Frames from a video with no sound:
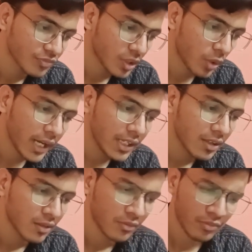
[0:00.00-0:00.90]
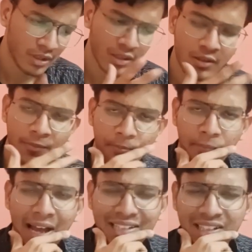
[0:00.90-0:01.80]
right?
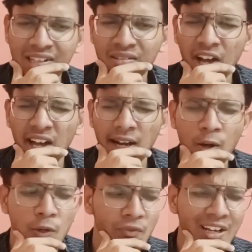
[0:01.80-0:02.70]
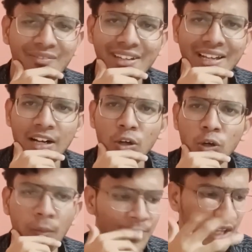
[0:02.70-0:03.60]
Back then, around 1 week
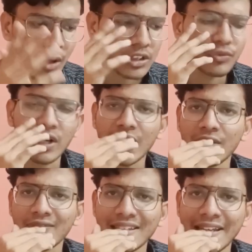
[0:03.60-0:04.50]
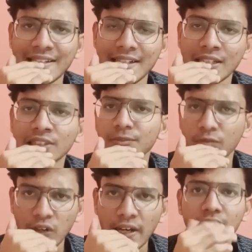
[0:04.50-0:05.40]
ago, I was working with EJS,
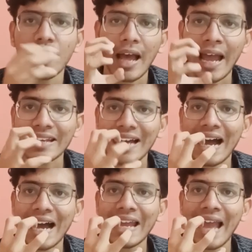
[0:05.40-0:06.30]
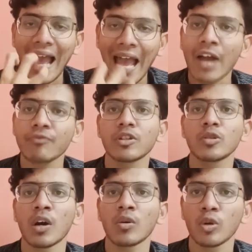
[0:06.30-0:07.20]
right? And I have to
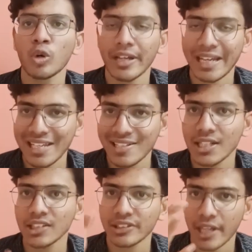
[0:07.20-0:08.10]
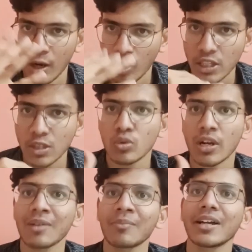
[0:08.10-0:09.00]
download EJS in order to
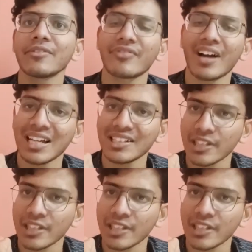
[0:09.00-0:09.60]
run my files